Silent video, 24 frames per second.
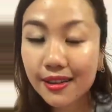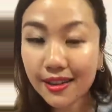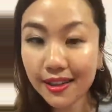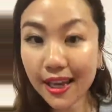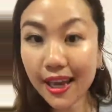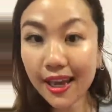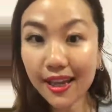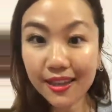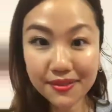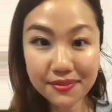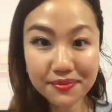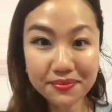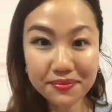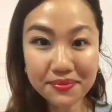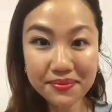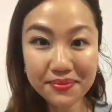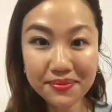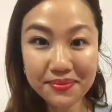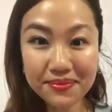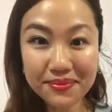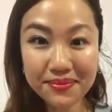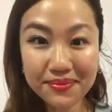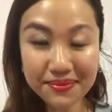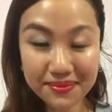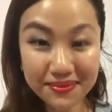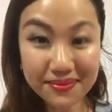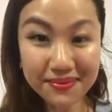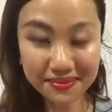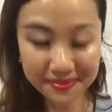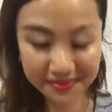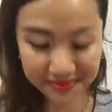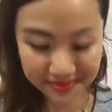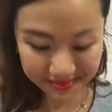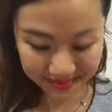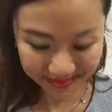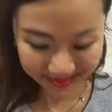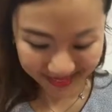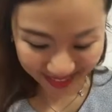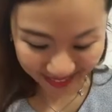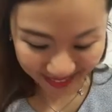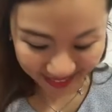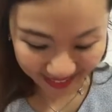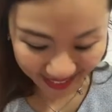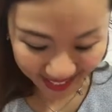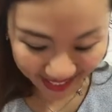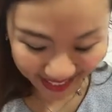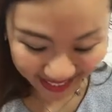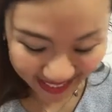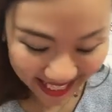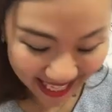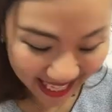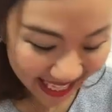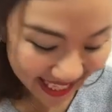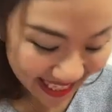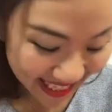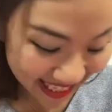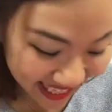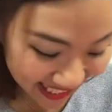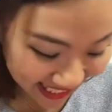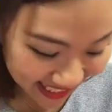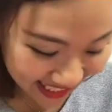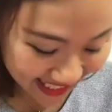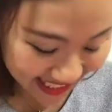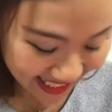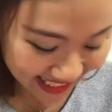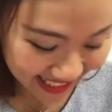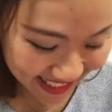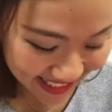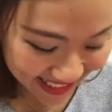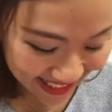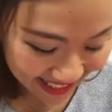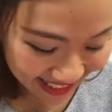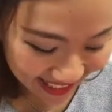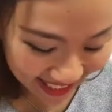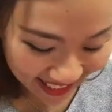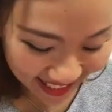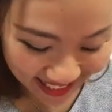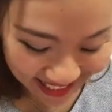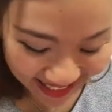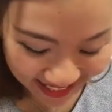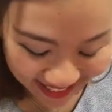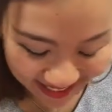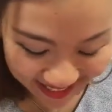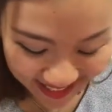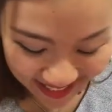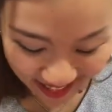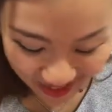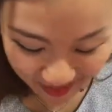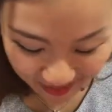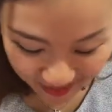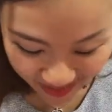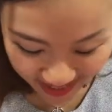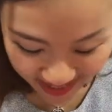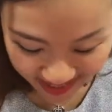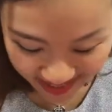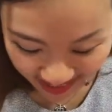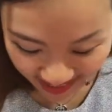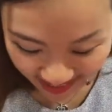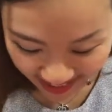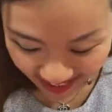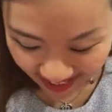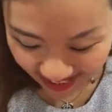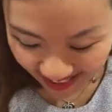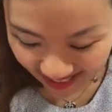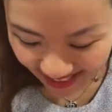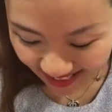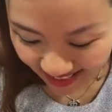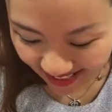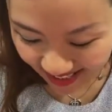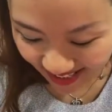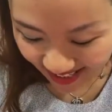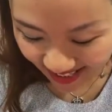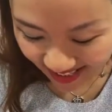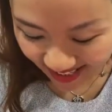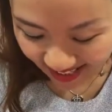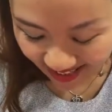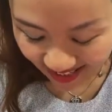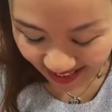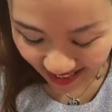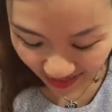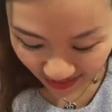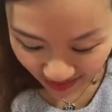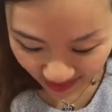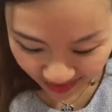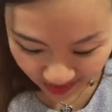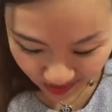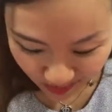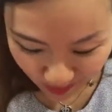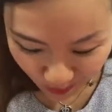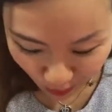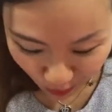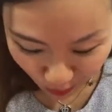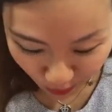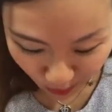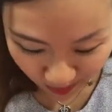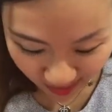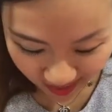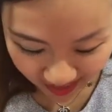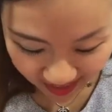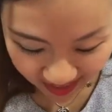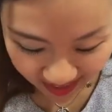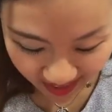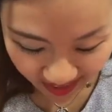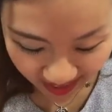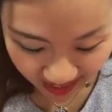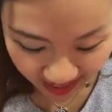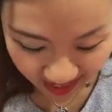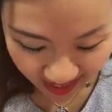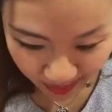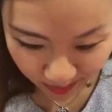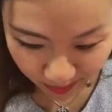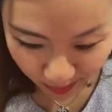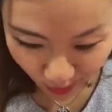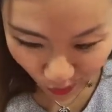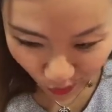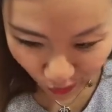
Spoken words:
Can? Alright. Next, every day and at this moment, I am